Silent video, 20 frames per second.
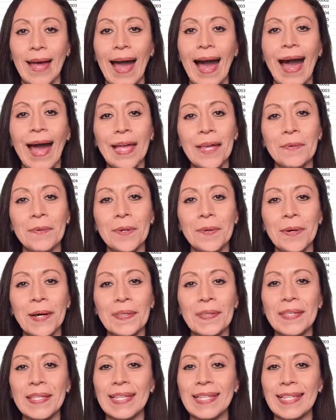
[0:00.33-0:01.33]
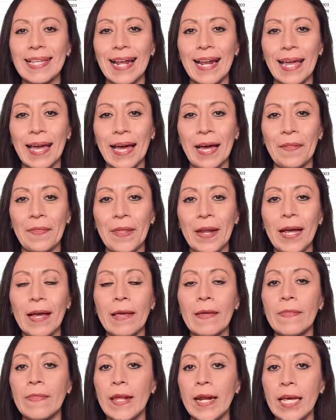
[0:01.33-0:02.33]
Hi everyone, this is Alejandra.
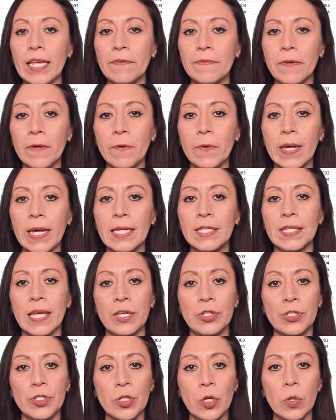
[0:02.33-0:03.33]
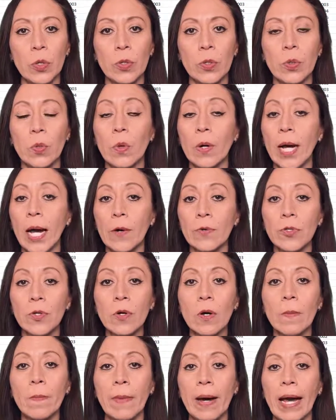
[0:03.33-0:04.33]
In the last few weeks, I show you how to
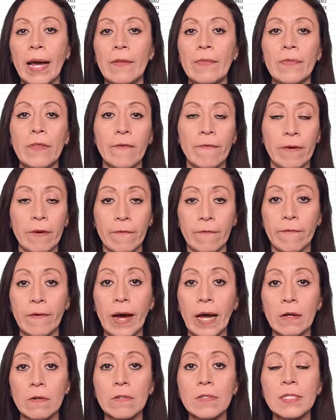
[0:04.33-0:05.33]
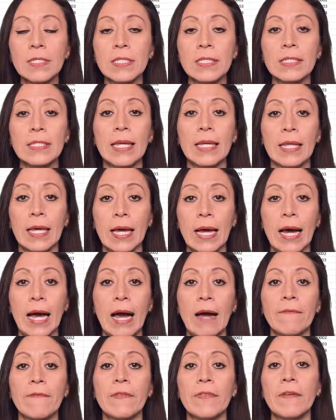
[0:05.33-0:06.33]
combine different files that
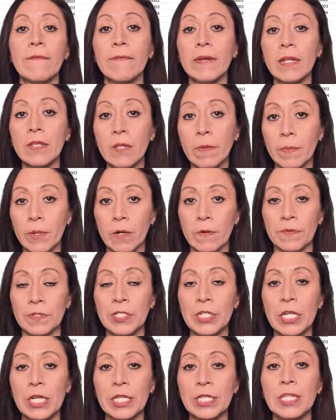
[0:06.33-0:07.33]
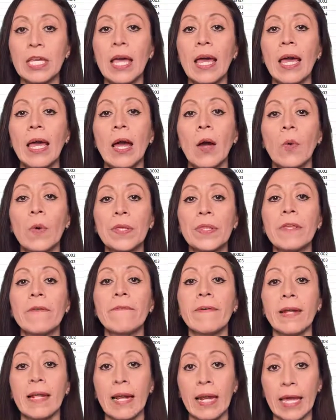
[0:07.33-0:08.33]
have different number of sheets with
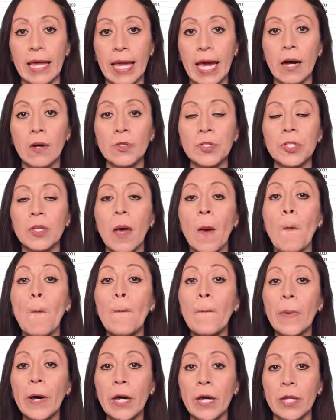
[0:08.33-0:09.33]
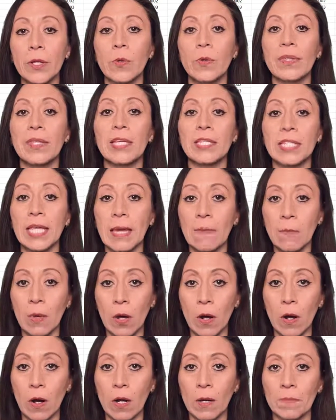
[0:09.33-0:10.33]
different layout, but with the same
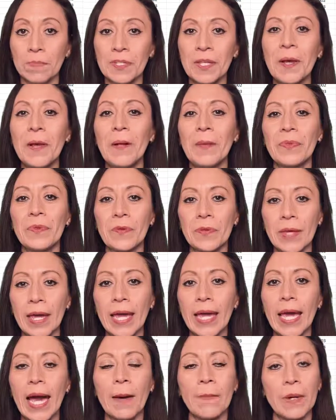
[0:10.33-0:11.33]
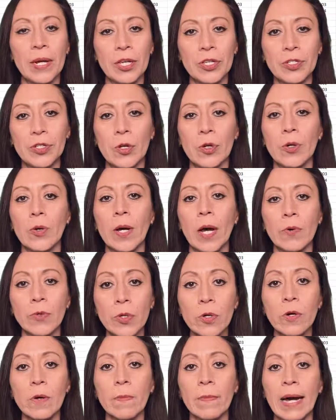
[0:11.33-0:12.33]
columns. Today, I'm gonna show you how to
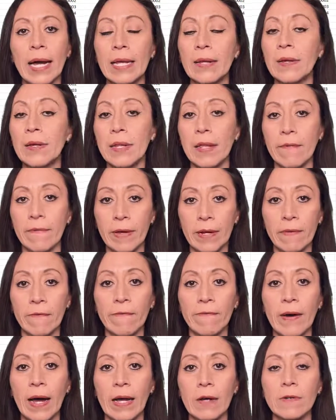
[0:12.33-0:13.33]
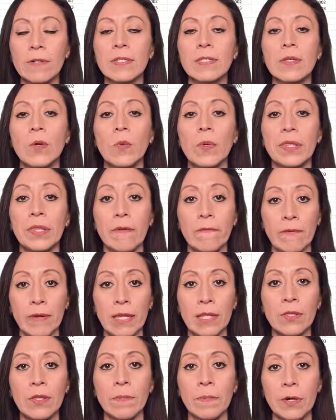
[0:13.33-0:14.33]
combine different files with
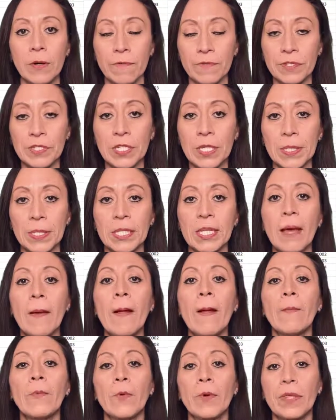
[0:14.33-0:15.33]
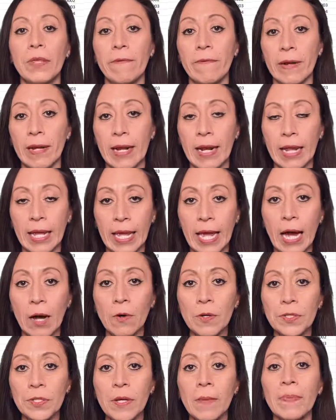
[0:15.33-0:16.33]
different number of sheets with different
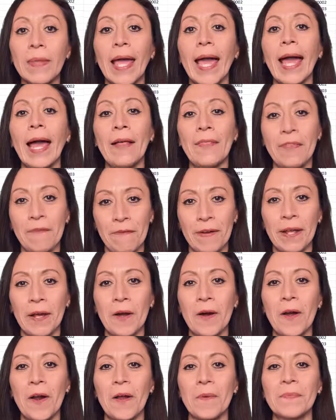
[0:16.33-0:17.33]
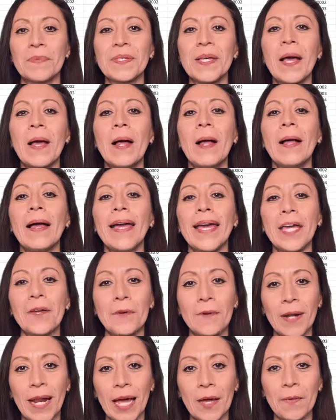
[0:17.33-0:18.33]
layout and different columns. If
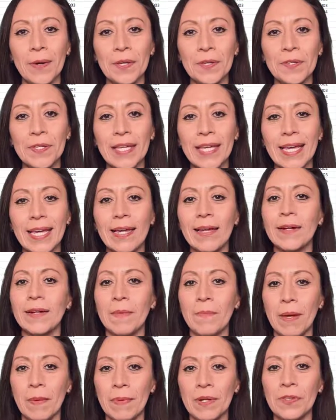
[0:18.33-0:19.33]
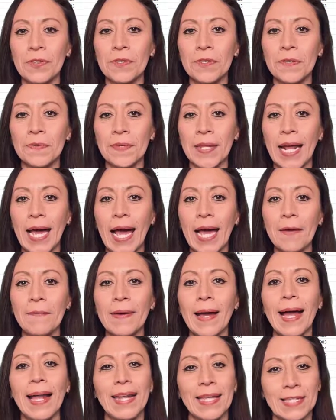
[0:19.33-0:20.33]
you like what you see here, remember to subscribe
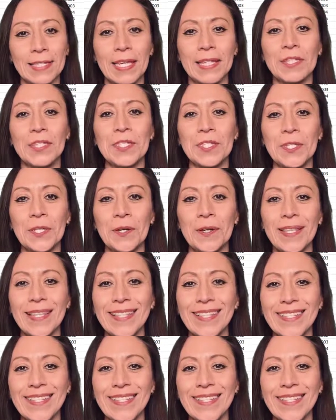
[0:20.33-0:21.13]
and let's get this done.